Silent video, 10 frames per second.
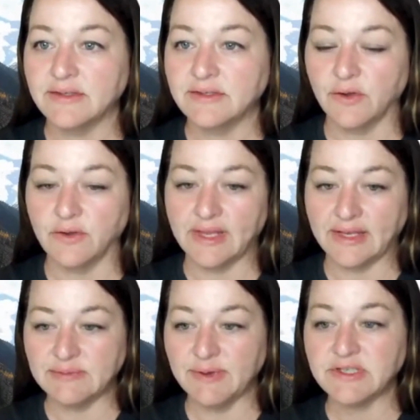so like,
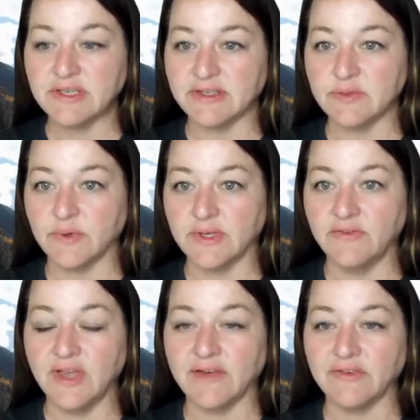especially this one, if
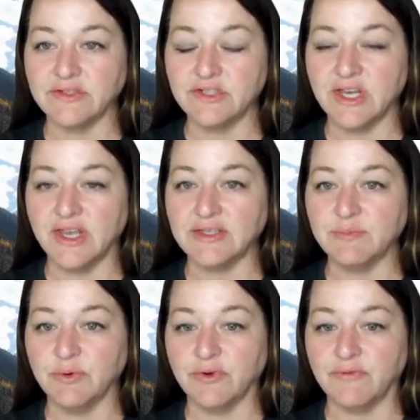you have a chance,
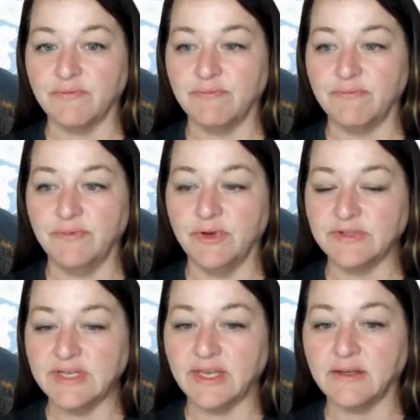pull your,
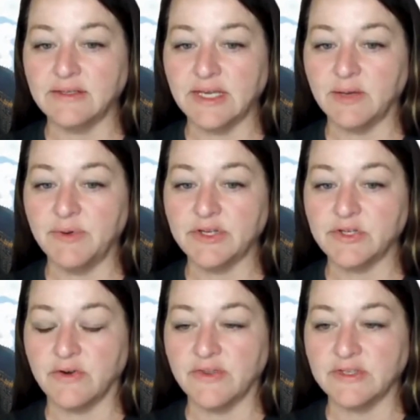take a
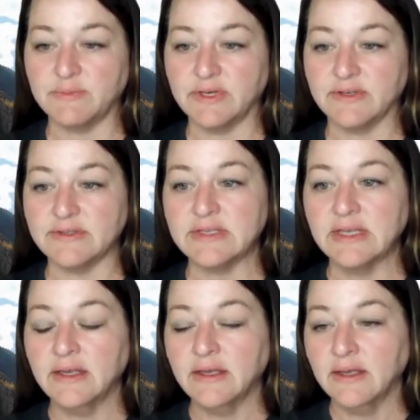picture of this, because
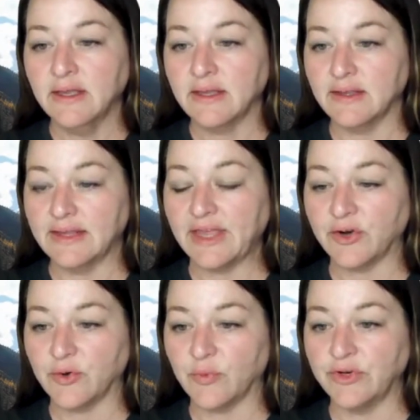
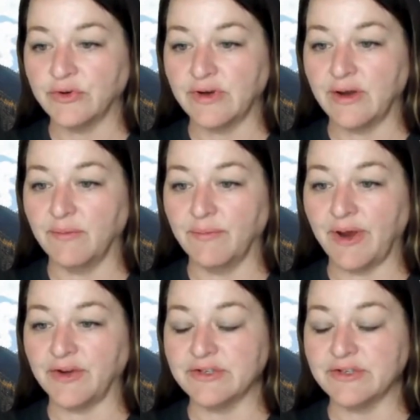later when you're
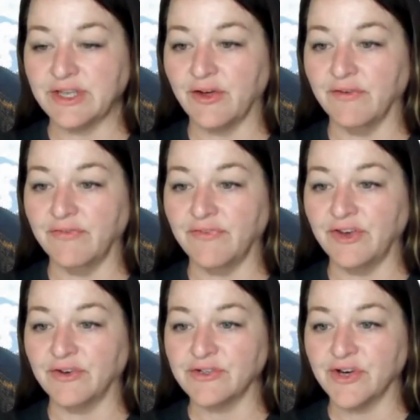by yourself
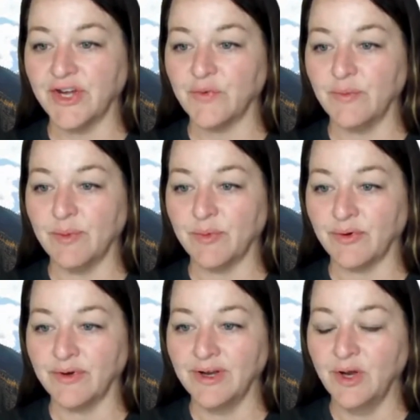and you're trying to
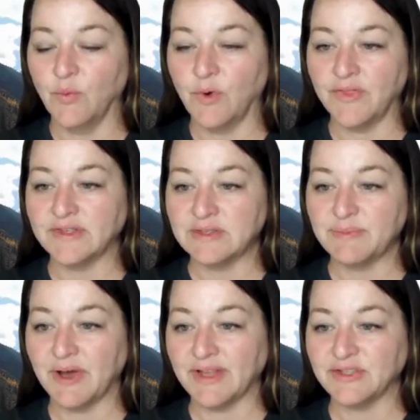remember where these
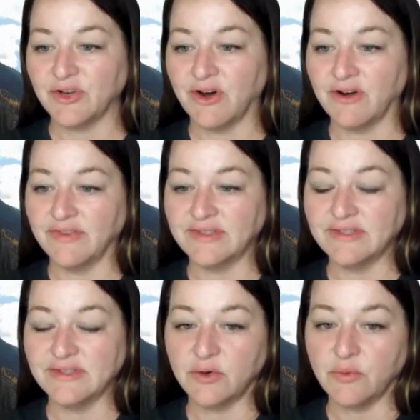spots are, this
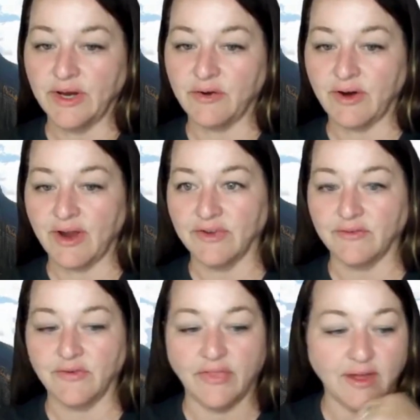is a great graphic
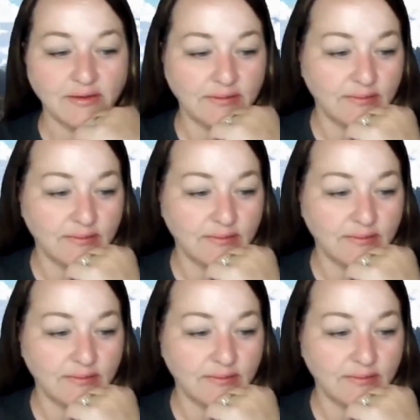for that.